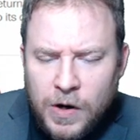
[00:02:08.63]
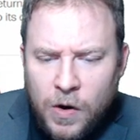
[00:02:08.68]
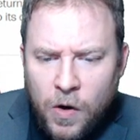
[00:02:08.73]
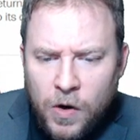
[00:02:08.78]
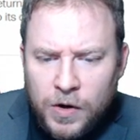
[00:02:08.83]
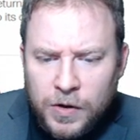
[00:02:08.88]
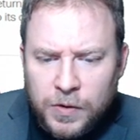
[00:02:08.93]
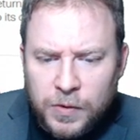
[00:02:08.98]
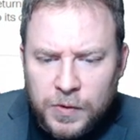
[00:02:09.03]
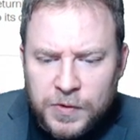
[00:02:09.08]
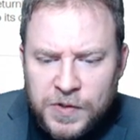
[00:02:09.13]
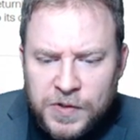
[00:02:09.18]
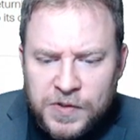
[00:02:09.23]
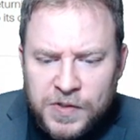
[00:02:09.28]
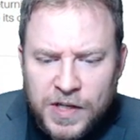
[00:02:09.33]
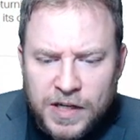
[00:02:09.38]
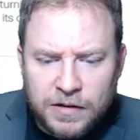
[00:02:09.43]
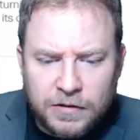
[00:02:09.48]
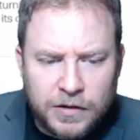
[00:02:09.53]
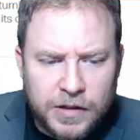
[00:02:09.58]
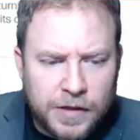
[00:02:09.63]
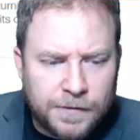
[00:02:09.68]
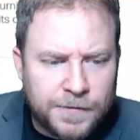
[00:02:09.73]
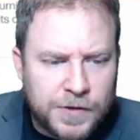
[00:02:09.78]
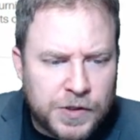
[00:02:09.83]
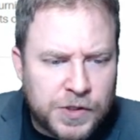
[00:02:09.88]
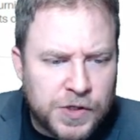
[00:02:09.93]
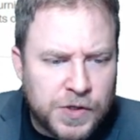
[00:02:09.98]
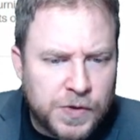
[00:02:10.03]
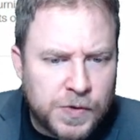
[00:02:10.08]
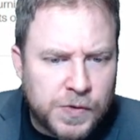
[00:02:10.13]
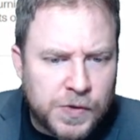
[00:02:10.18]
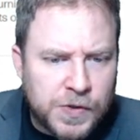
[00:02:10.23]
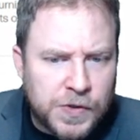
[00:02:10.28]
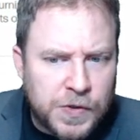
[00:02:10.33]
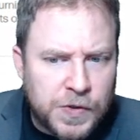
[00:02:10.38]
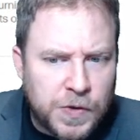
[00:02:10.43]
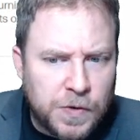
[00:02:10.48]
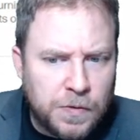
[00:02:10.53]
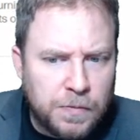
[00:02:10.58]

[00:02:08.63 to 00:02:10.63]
article succinctly if you choose to.